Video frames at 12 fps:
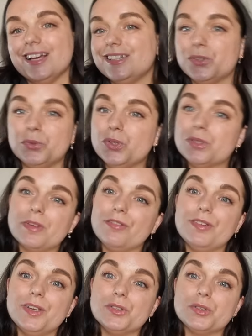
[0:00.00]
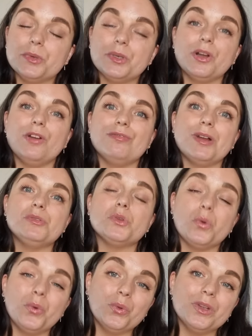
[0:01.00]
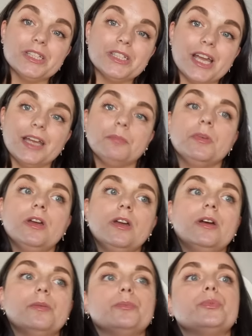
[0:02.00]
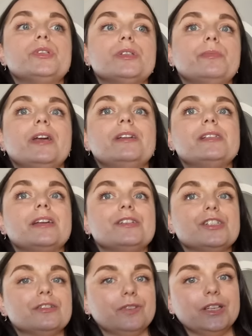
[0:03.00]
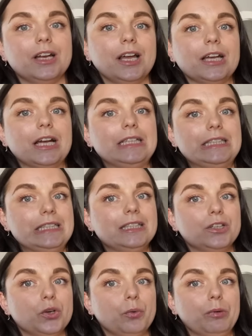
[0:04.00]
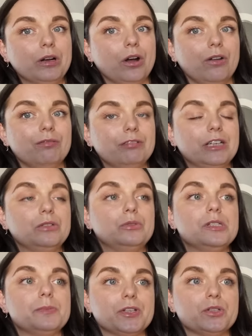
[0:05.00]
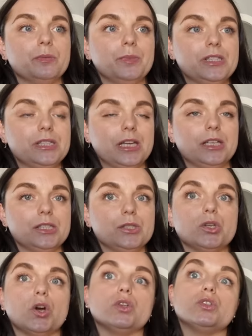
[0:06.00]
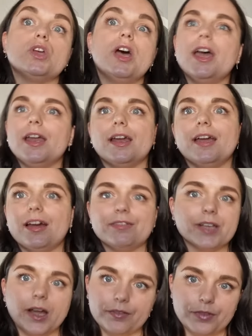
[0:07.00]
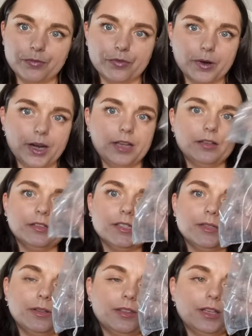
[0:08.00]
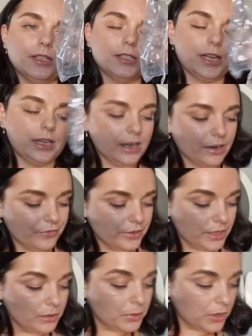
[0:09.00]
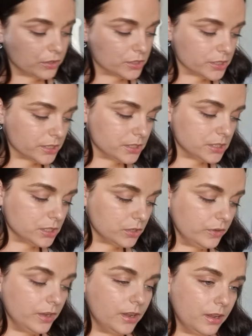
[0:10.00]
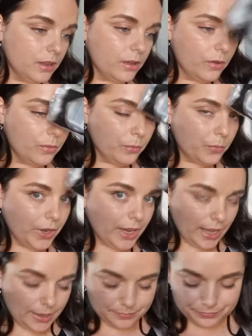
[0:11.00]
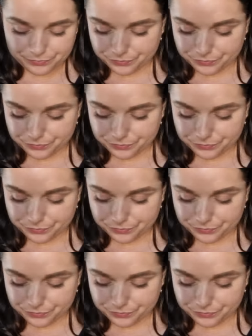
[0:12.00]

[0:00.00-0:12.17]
I do use my reusable cotton rounds all the time, but sometimes I just feel like I need a normal cotton round, especially when my skin starts, and I have to have them for nails and things like that, nail polishes and stuff, but yeah.